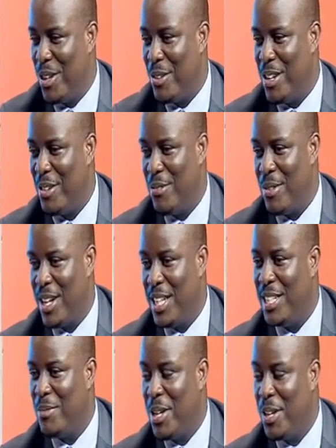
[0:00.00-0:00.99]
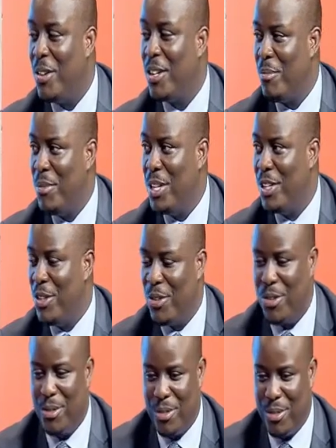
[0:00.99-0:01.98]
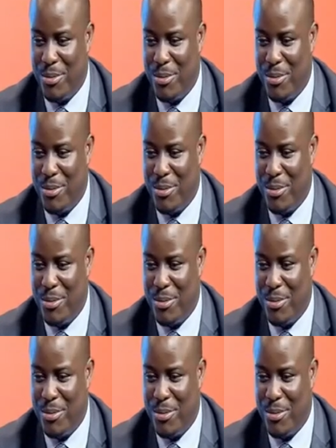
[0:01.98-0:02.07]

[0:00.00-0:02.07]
However, it may not be in your